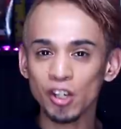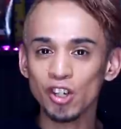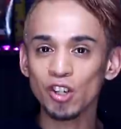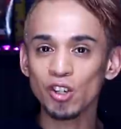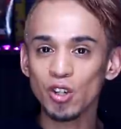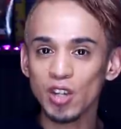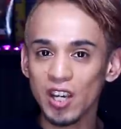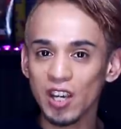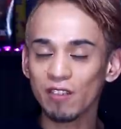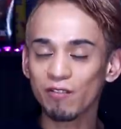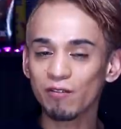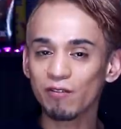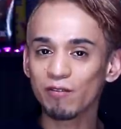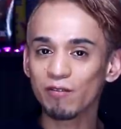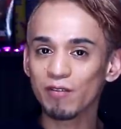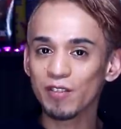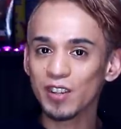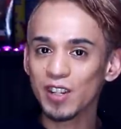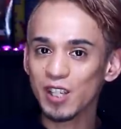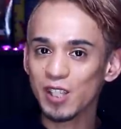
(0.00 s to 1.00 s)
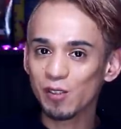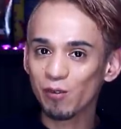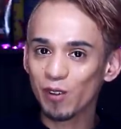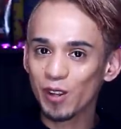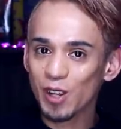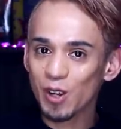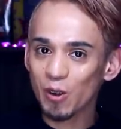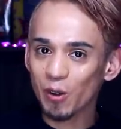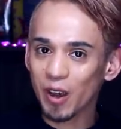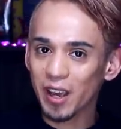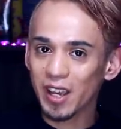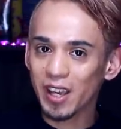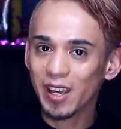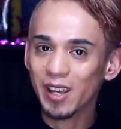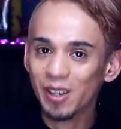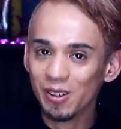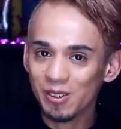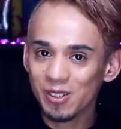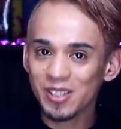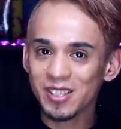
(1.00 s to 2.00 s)
sure you give this video a
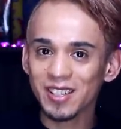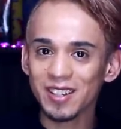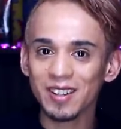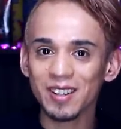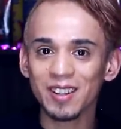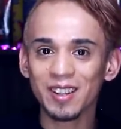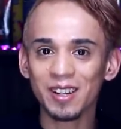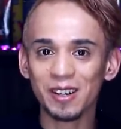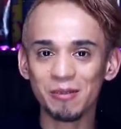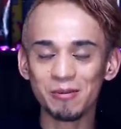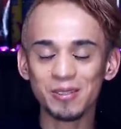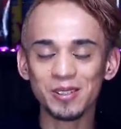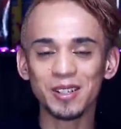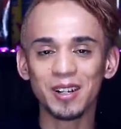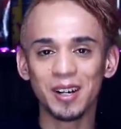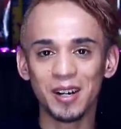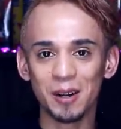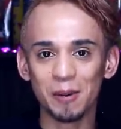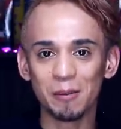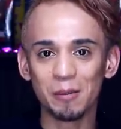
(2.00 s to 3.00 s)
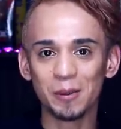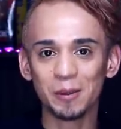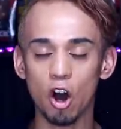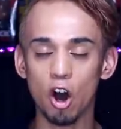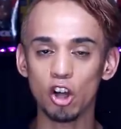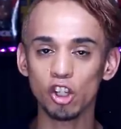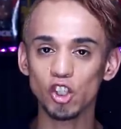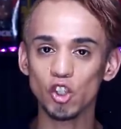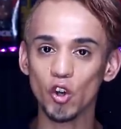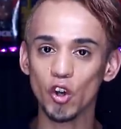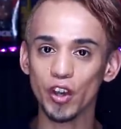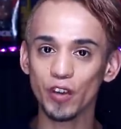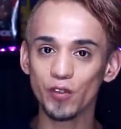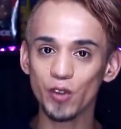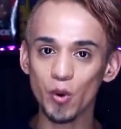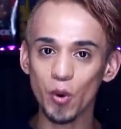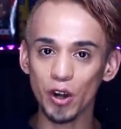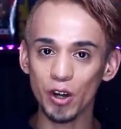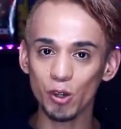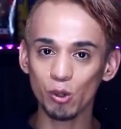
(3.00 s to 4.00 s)
huge thumbs up. Also, if
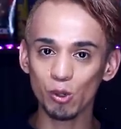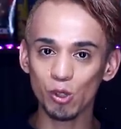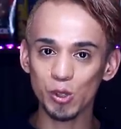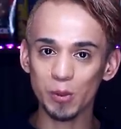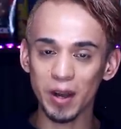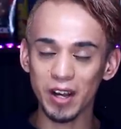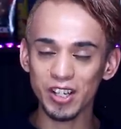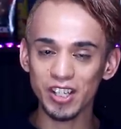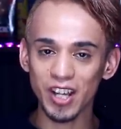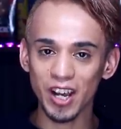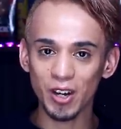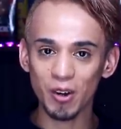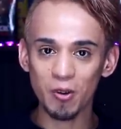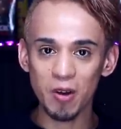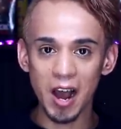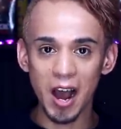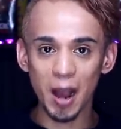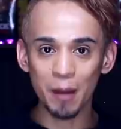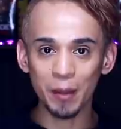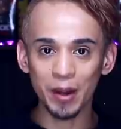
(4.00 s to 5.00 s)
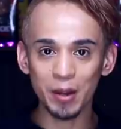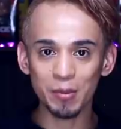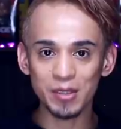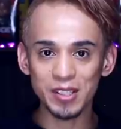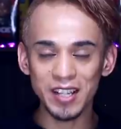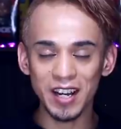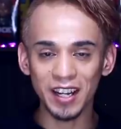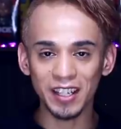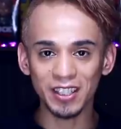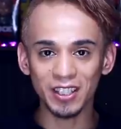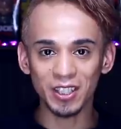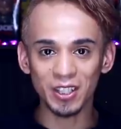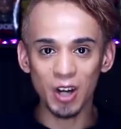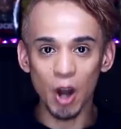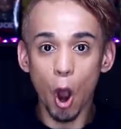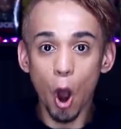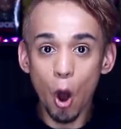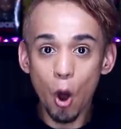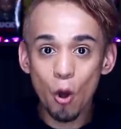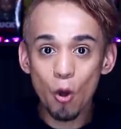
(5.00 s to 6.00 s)
you are new to my channel, hi, my name is Edgar
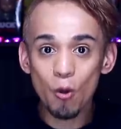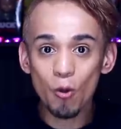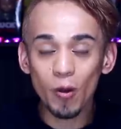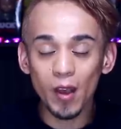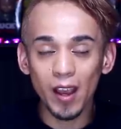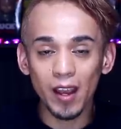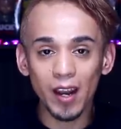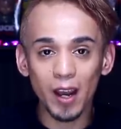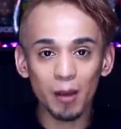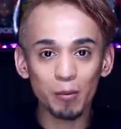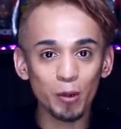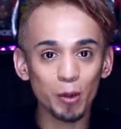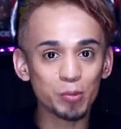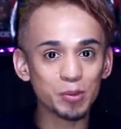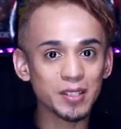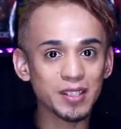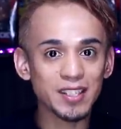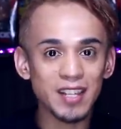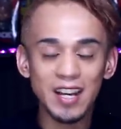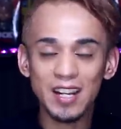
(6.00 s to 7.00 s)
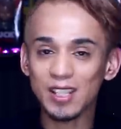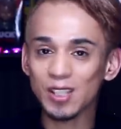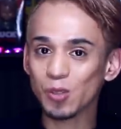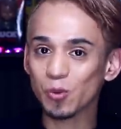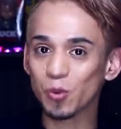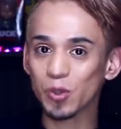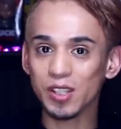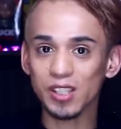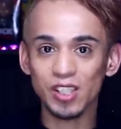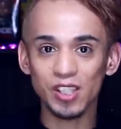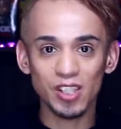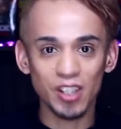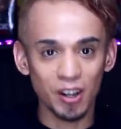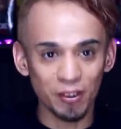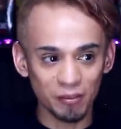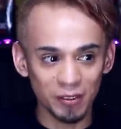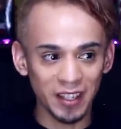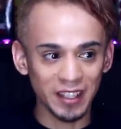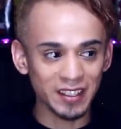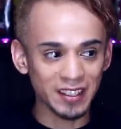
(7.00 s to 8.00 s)
Oh, and I'm obsessed with
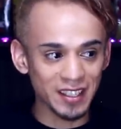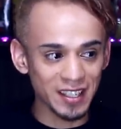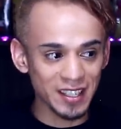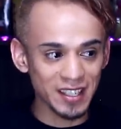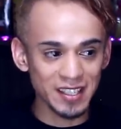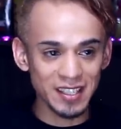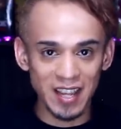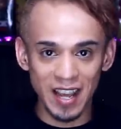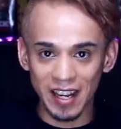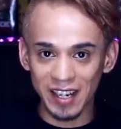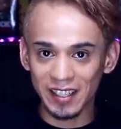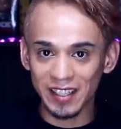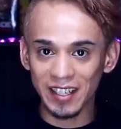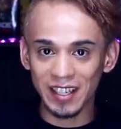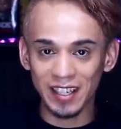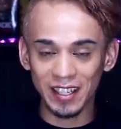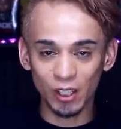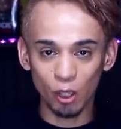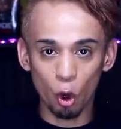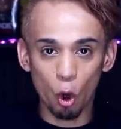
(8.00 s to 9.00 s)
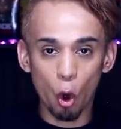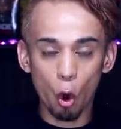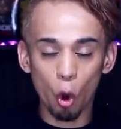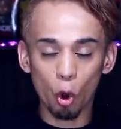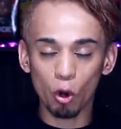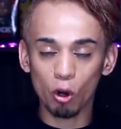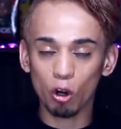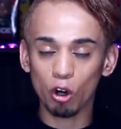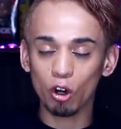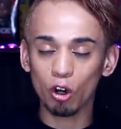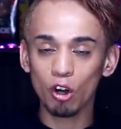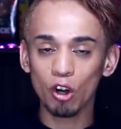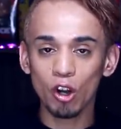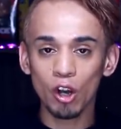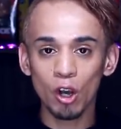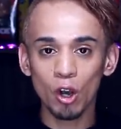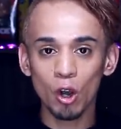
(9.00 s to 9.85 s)
stuff like this, anything in the horror,